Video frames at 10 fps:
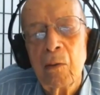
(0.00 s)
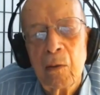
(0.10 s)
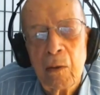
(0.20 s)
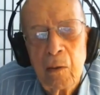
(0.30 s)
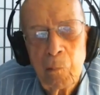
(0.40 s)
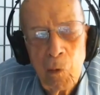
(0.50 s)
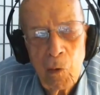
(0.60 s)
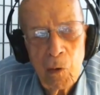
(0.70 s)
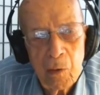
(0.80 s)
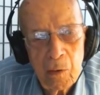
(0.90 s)
the
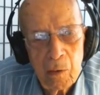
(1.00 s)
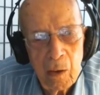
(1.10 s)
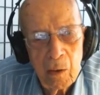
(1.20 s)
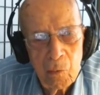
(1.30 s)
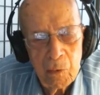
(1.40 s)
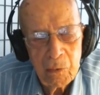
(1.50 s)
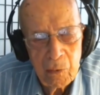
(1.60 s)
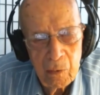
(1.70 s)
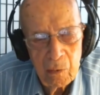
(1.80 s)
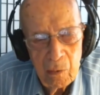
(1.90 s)
board and with
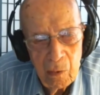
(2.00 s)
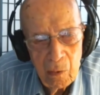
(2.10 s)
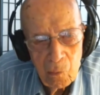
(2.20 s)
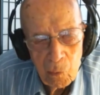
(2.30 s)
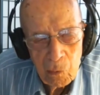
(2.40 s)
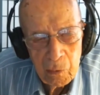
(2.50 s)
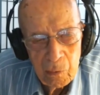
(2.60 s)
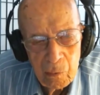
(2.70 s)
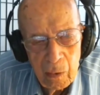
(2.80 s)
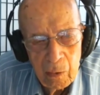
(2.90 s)
the world
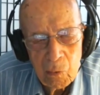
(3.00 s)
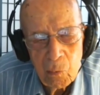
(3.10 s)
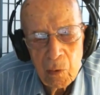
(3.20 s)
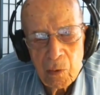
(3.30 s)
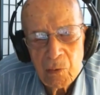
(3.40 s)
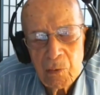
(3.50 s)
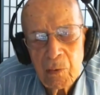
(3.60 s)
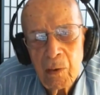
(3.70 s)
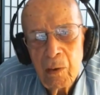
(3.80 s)
headquarters.